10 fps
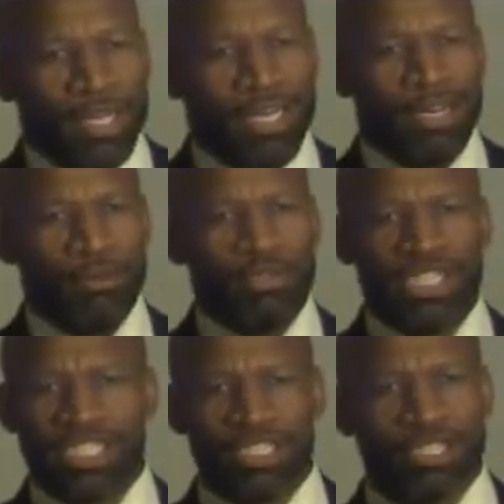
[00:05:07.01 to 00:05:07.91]
uh,
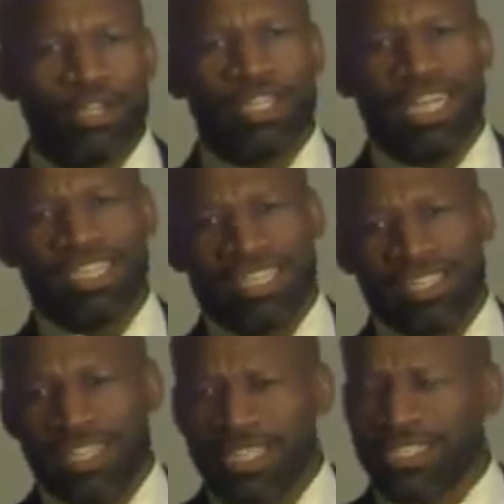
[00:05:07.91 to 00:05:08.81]
just looking
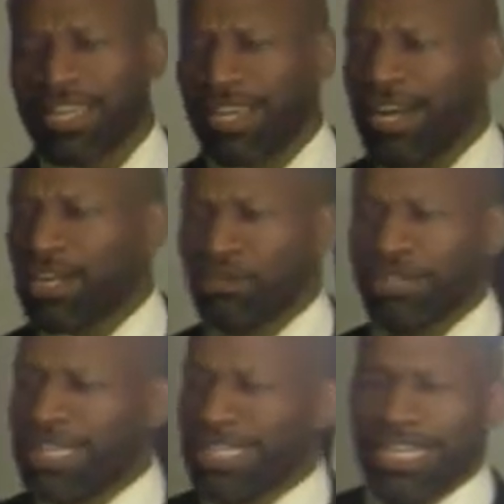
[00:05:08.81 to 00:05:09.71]
at the things that God
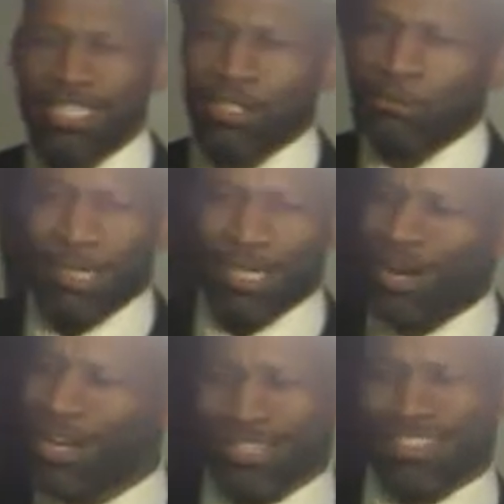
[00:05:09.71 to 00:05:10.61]
created, there's no
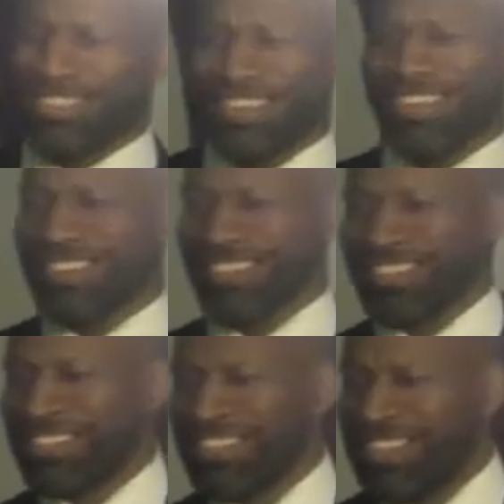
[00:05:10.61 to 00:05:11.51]
better artist than
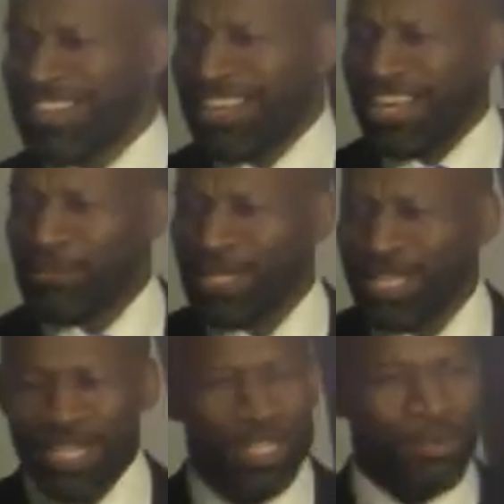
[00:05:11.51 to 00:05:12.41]
God.